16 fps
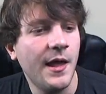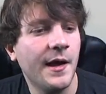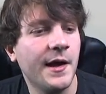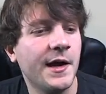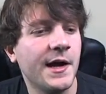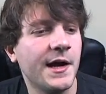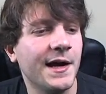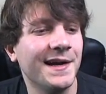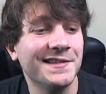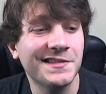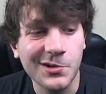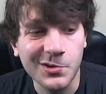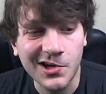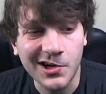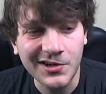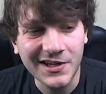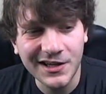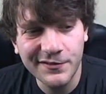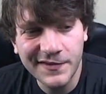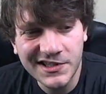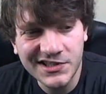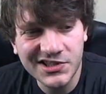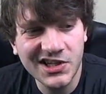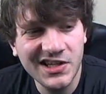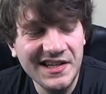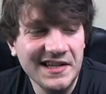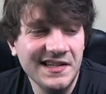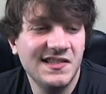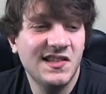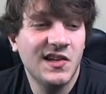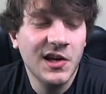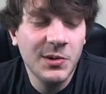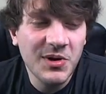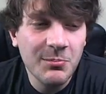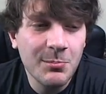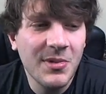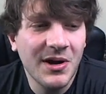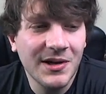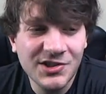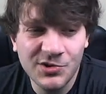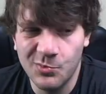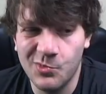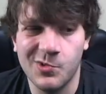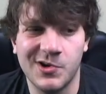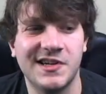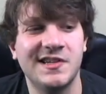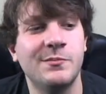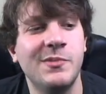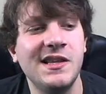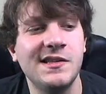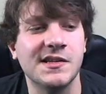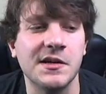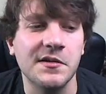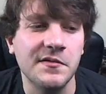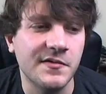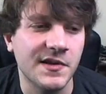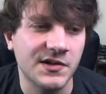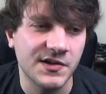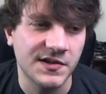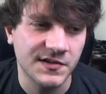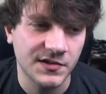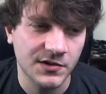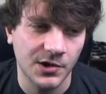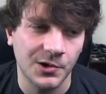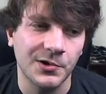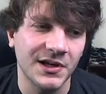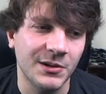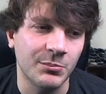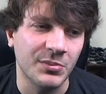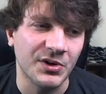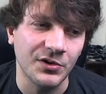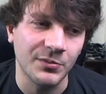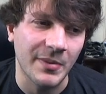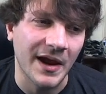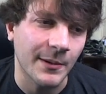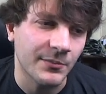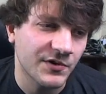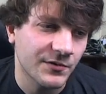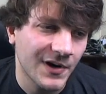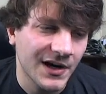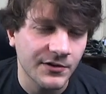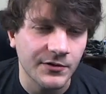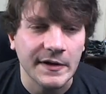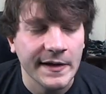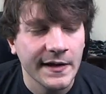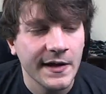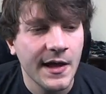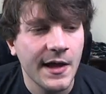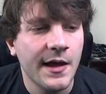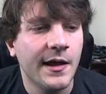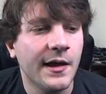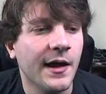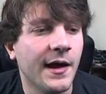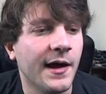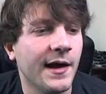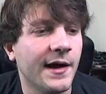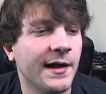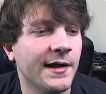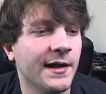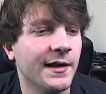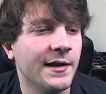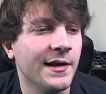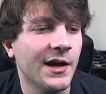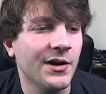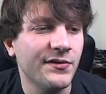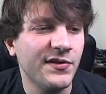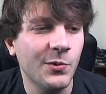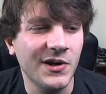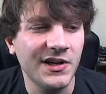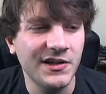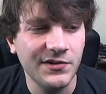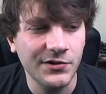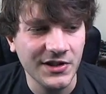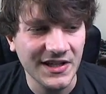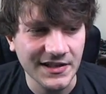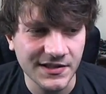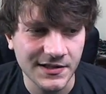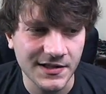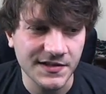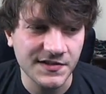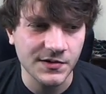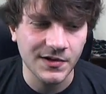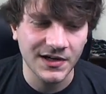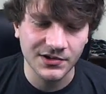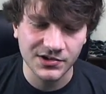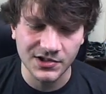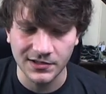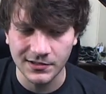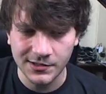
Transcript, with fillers: Uh, and so calling a function is going to be much more expensive than just calling build map directly. Uh, now, if you wanted to look into this, you could actually